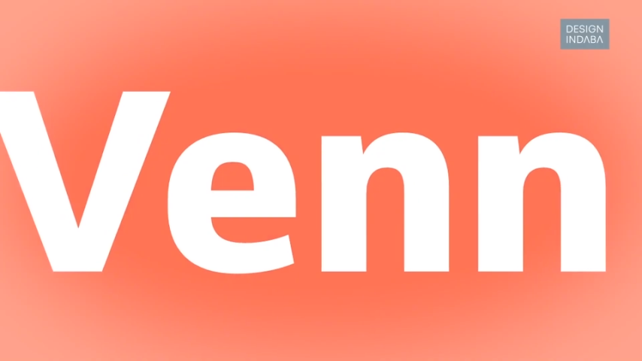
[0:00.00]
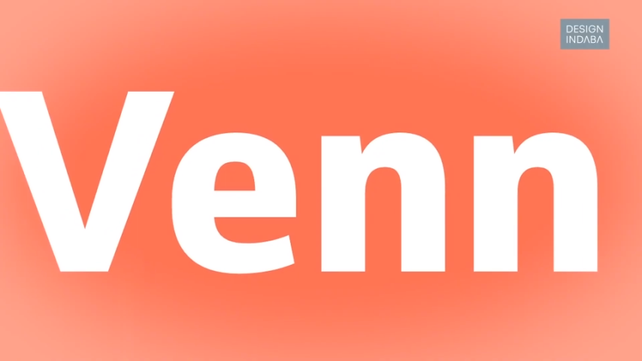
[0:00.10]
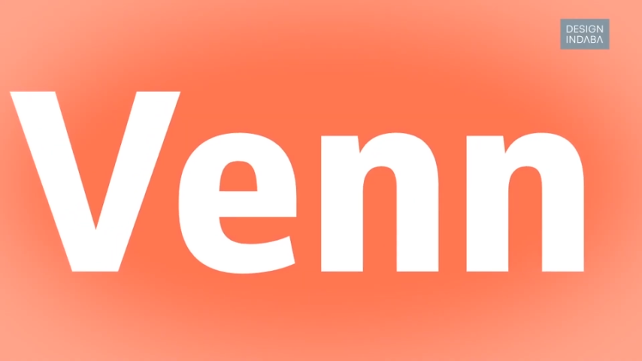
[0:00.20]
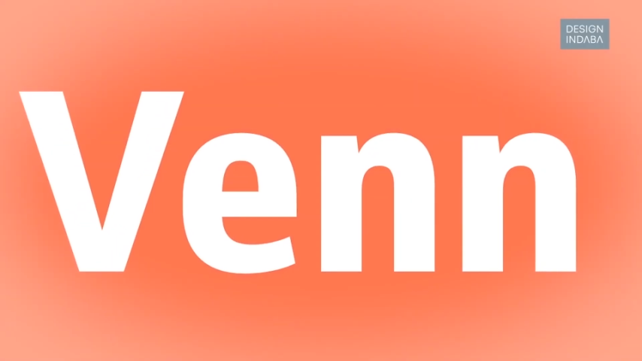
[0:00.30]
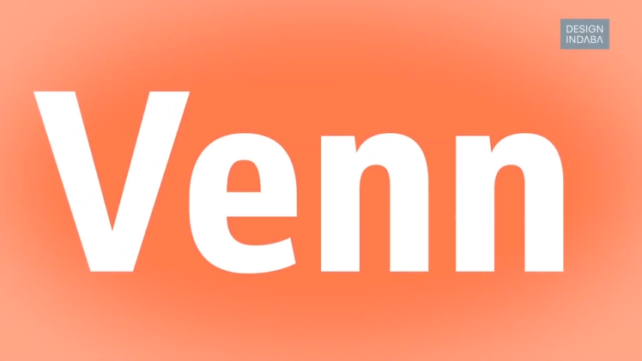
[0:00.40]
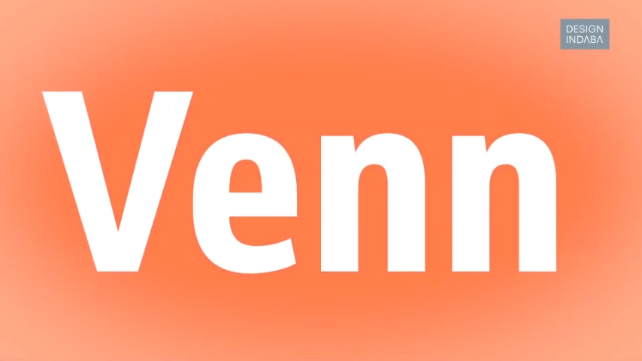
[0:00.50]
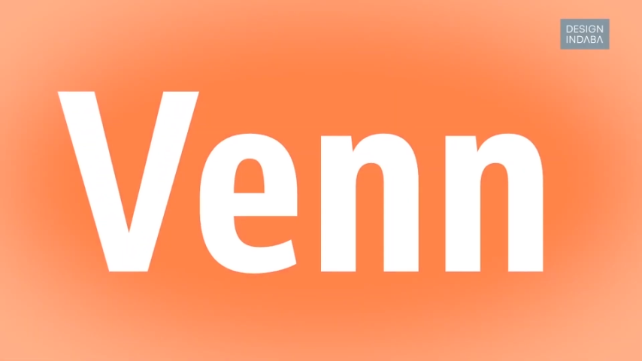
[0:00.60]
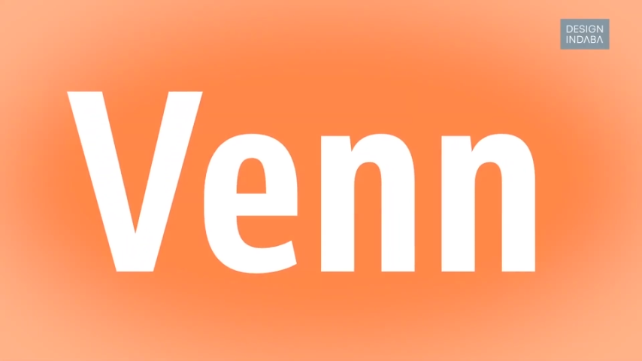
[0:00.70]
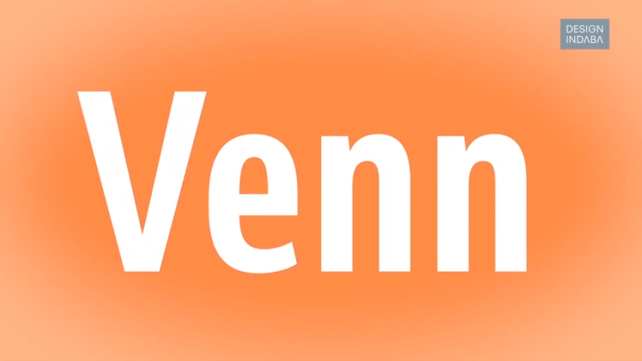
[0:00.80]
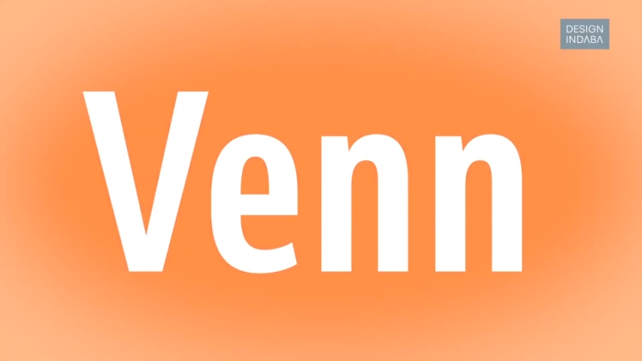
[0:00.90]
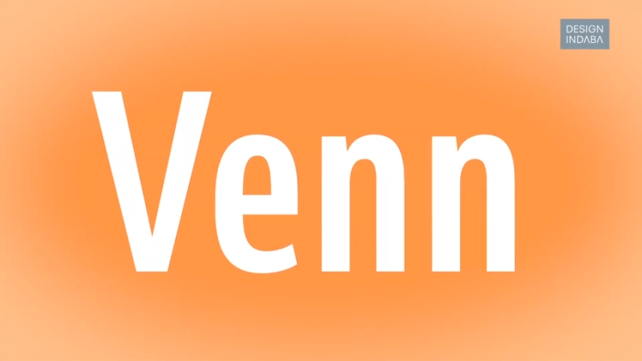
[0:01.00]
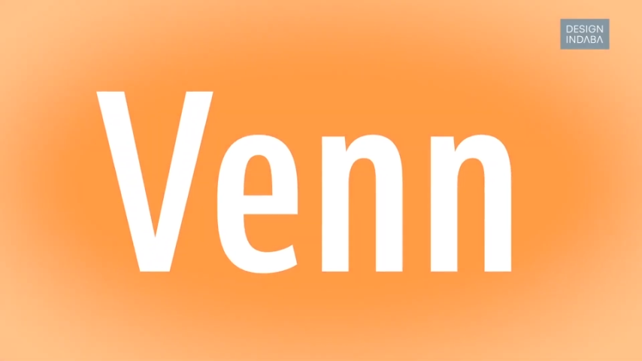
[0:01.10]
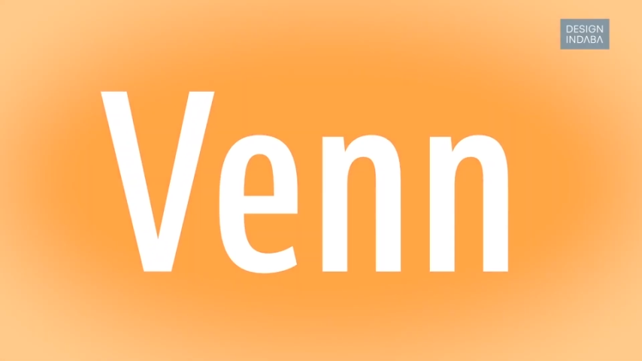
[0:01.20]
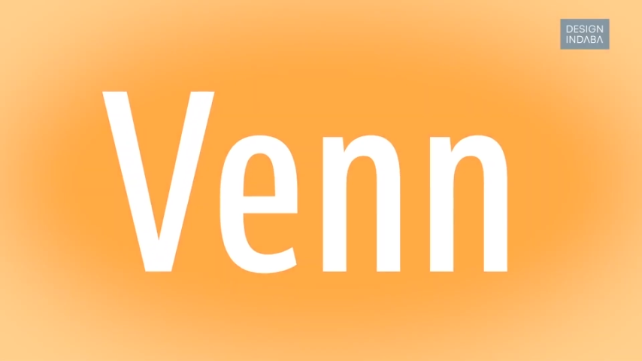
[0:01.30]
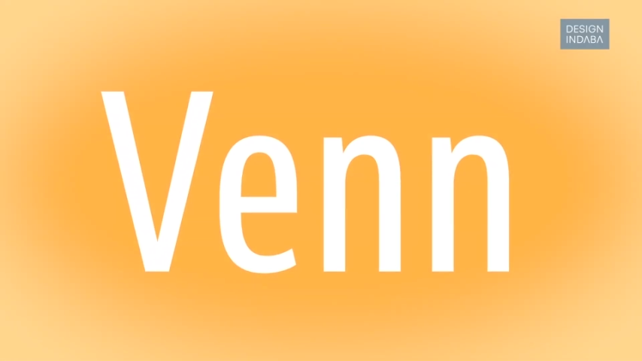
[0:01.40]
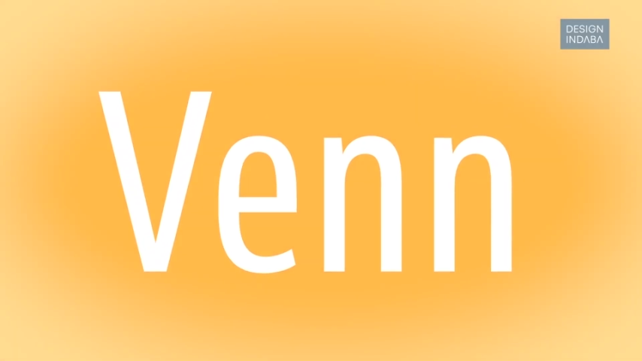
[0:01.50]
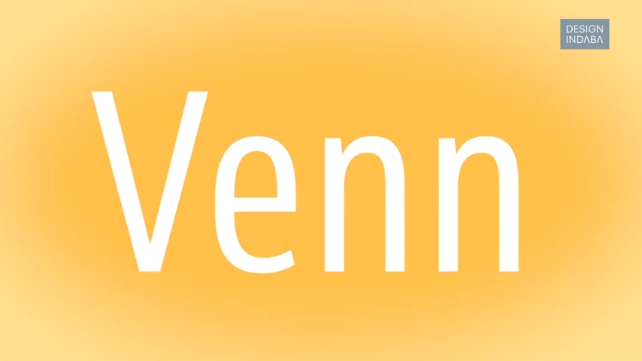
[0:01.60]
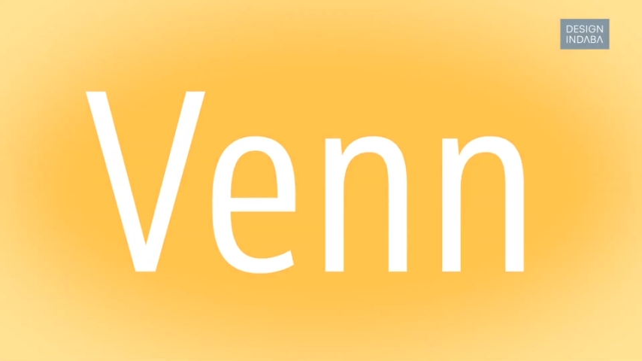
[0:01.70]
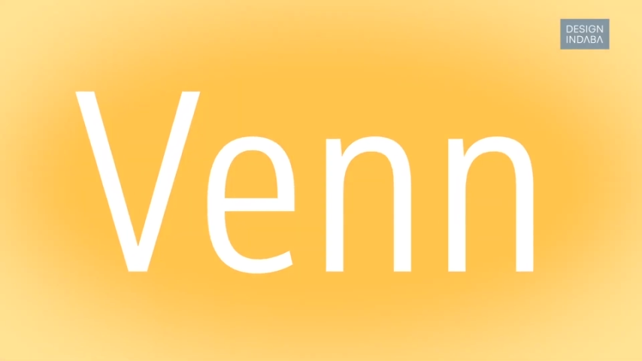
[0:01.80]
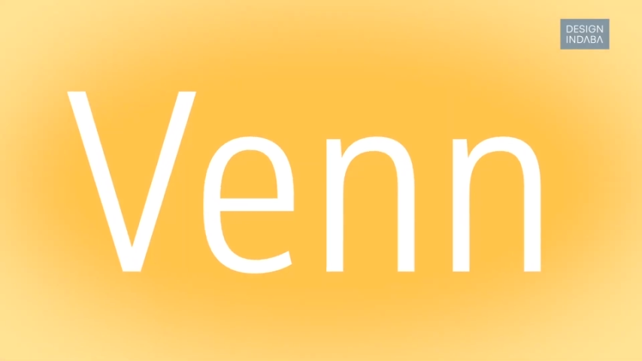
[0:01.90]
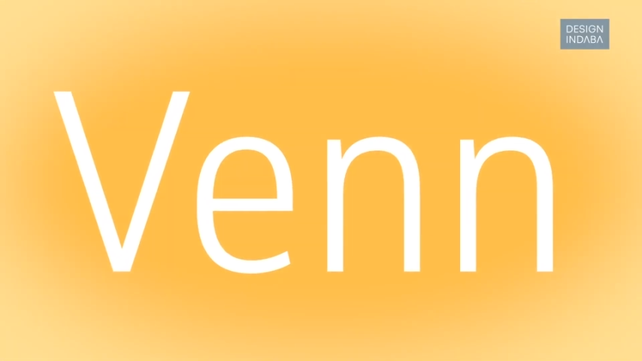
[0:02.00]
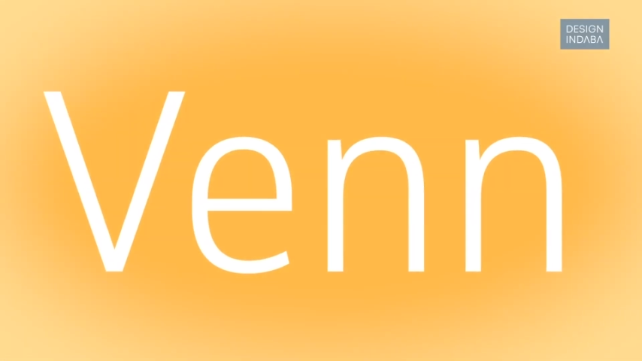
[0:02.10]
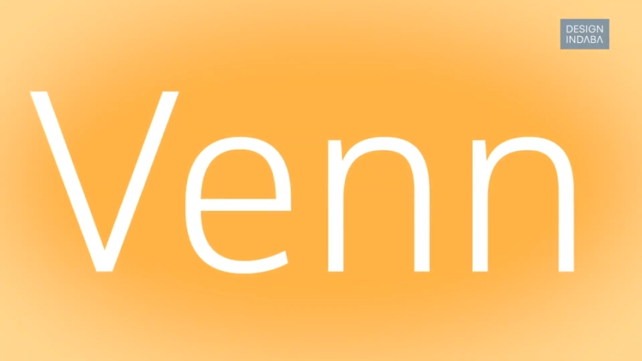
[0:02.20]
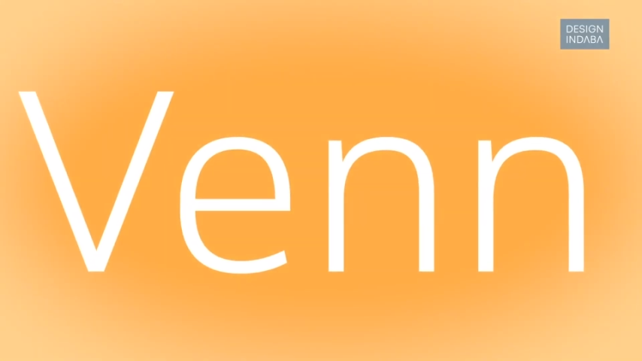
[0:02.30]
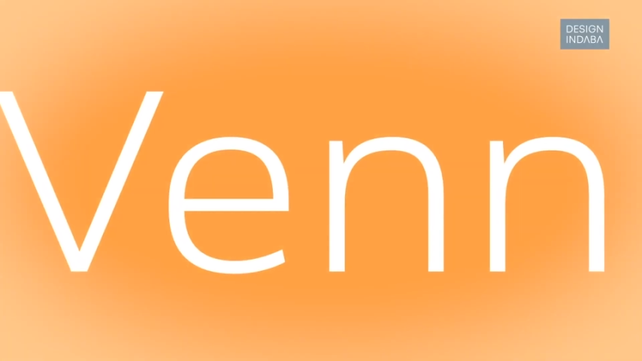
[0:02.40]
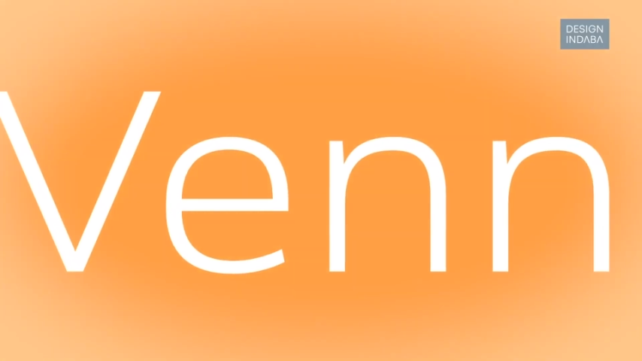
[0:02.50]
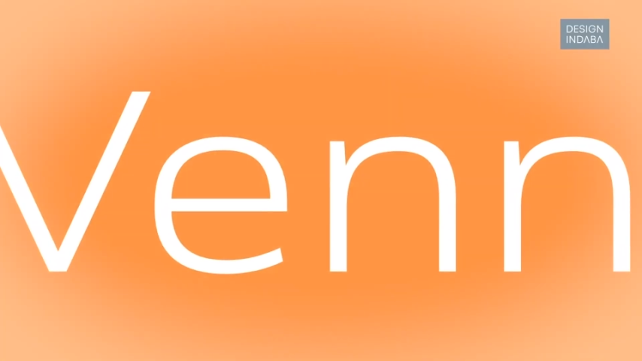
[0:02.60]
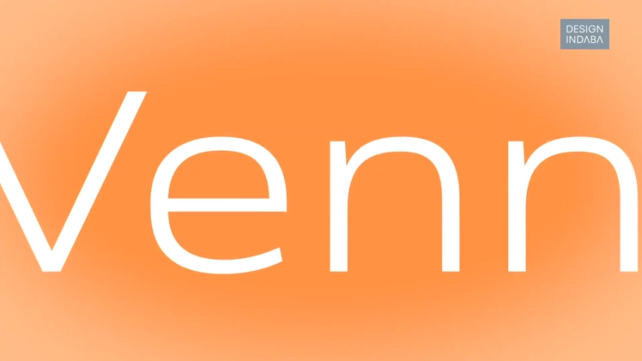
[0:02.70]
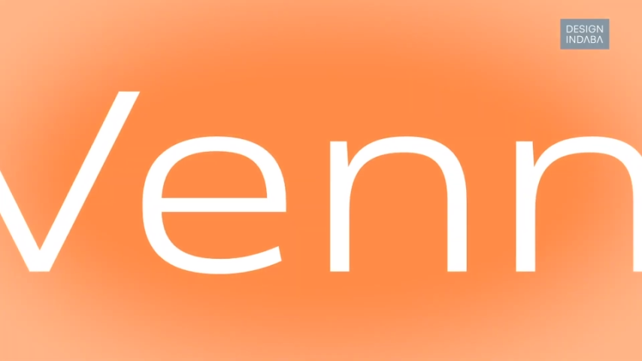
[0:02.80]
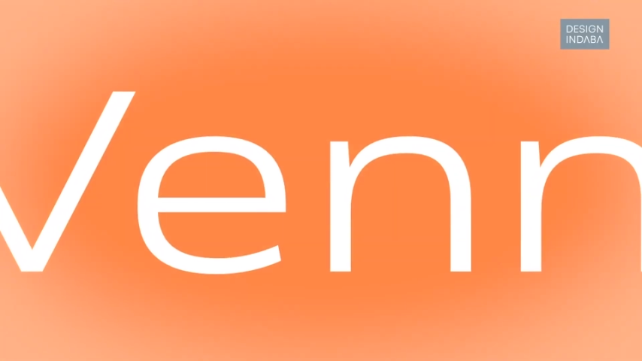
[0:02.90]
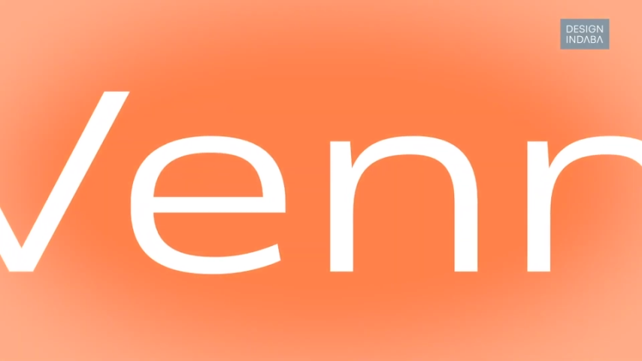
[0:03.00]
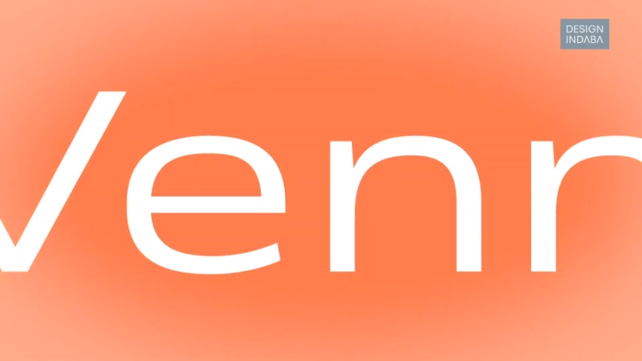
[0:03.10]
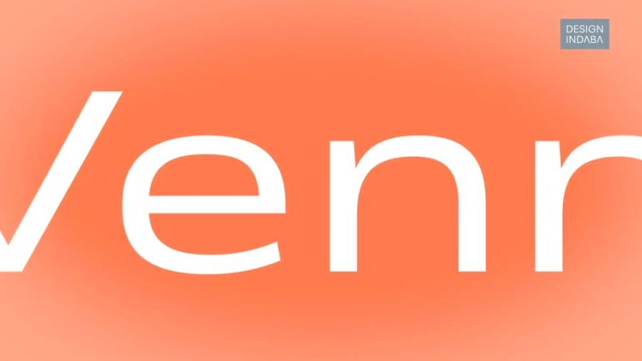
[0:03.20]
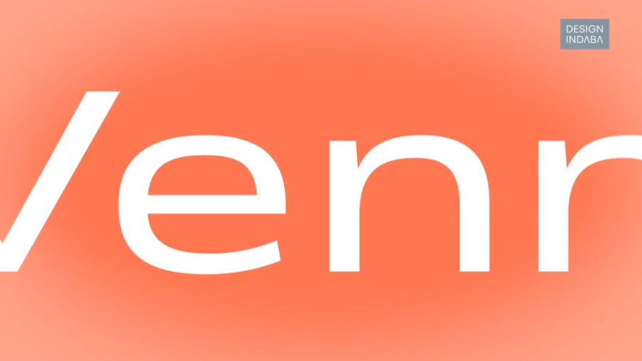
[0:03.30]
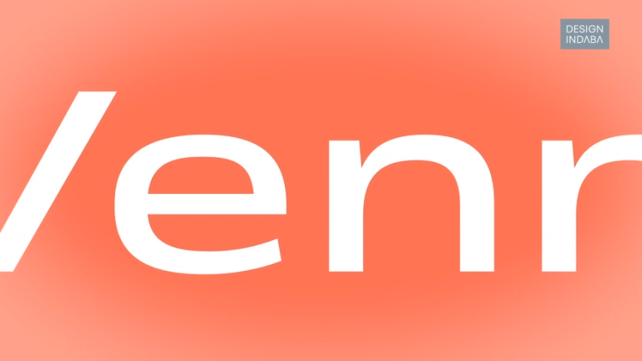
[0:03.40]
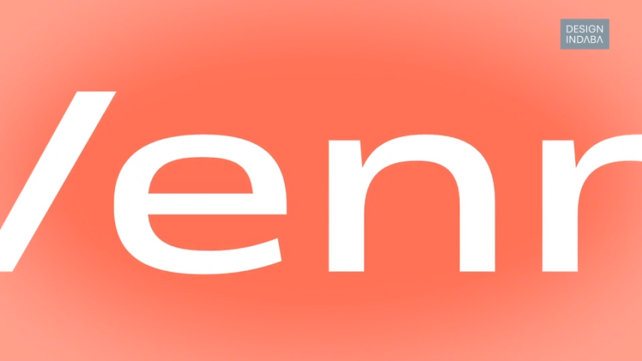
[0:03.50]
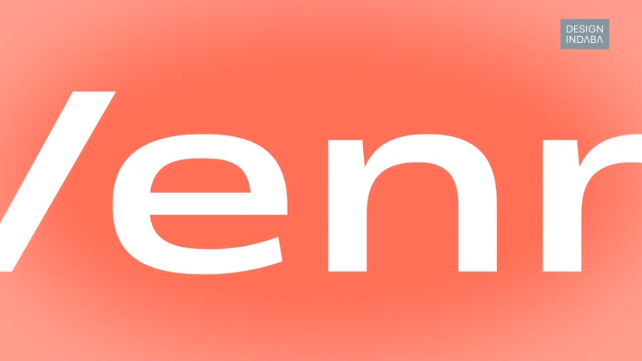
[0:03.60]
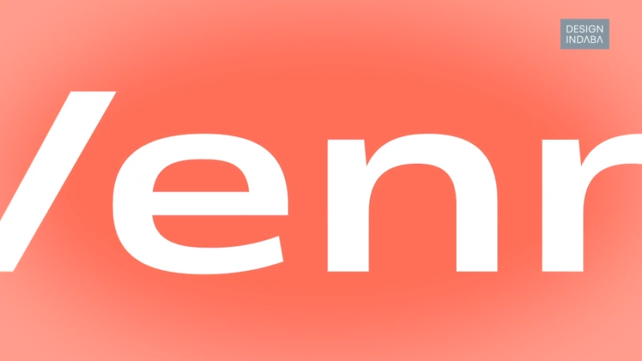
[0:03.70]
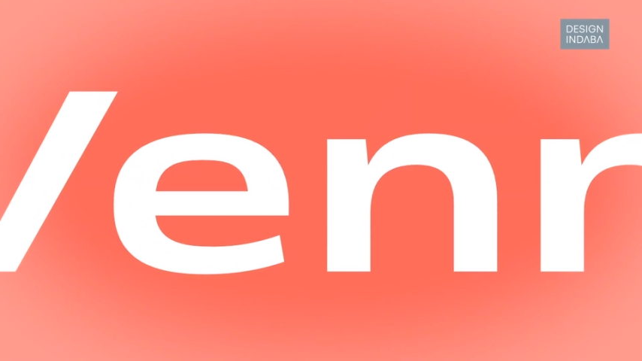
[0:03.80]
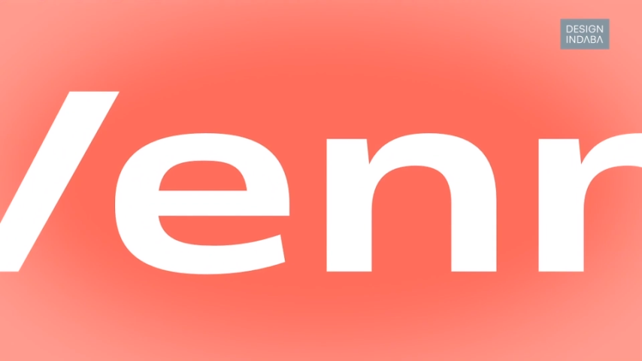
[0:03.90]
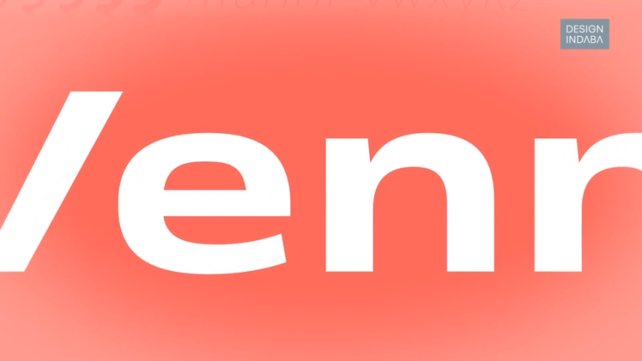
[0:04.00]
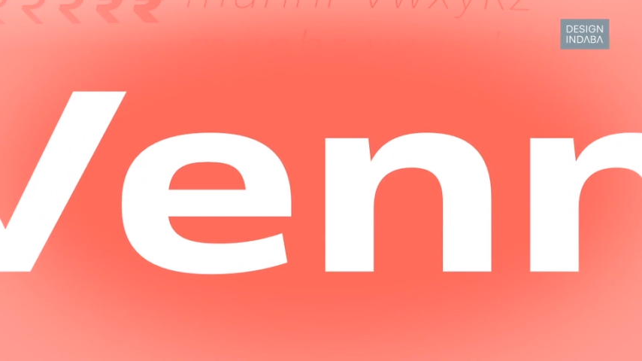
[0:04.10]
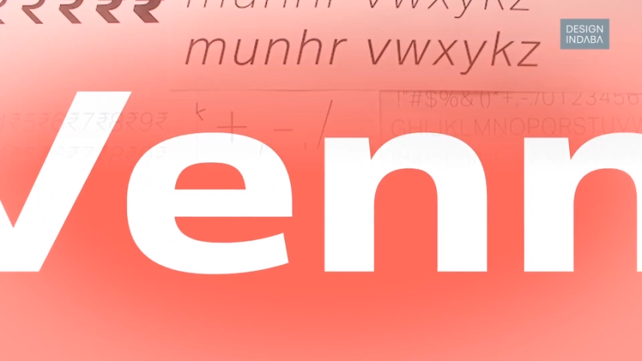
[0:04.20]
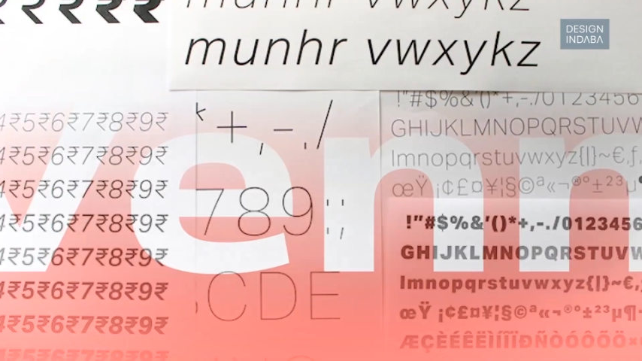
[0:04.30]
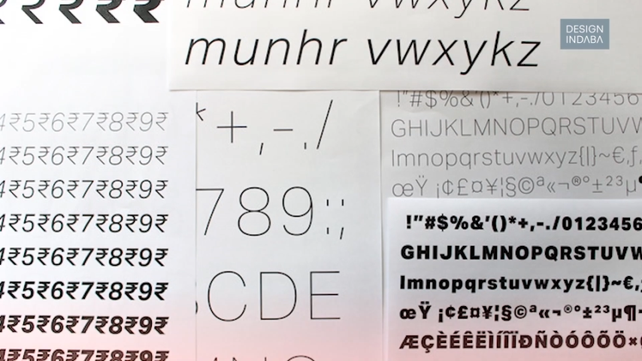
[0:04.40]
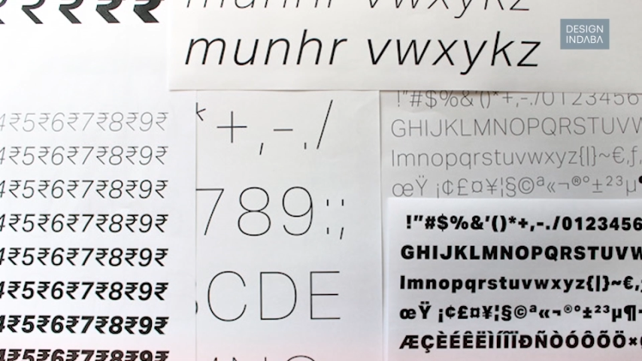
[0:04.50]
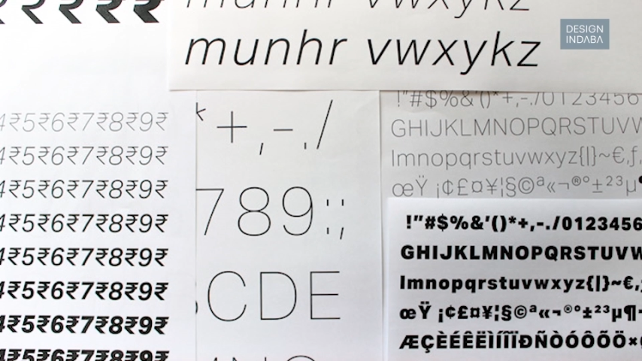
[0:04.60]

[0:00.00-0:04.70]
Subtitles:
[unreadable: no face in view]